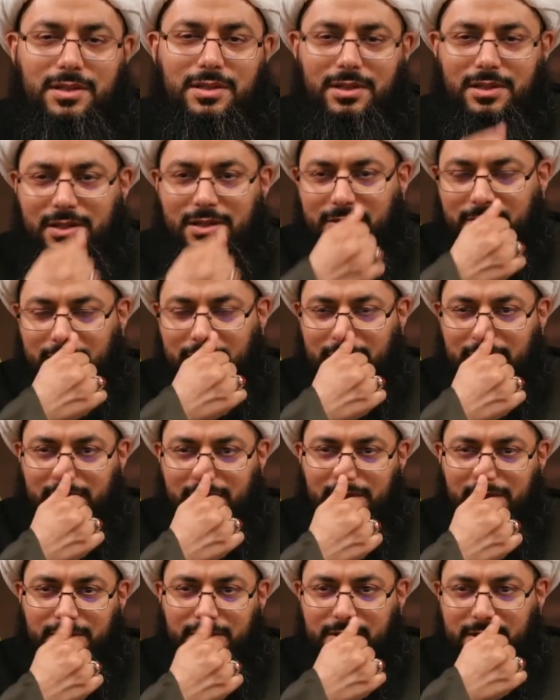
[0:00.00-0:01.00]
do not try
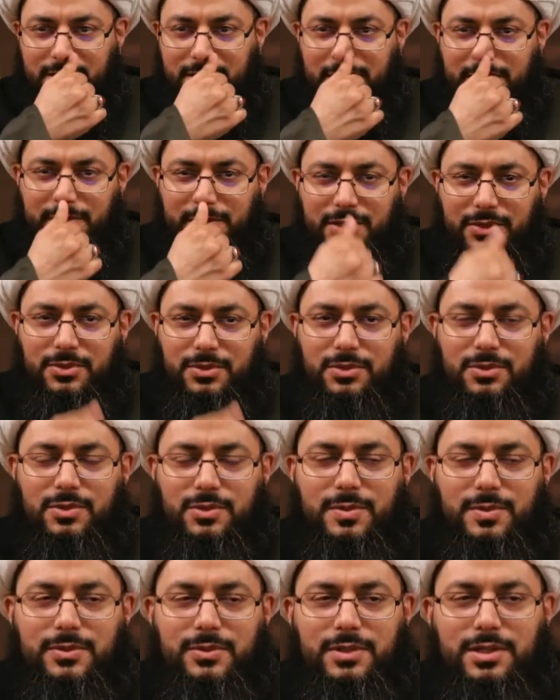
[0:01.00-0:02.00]
to uh,
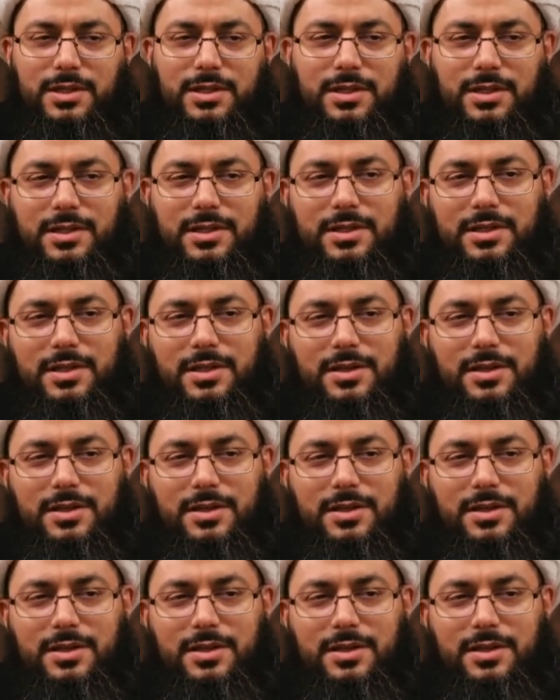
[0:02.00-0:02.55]
understand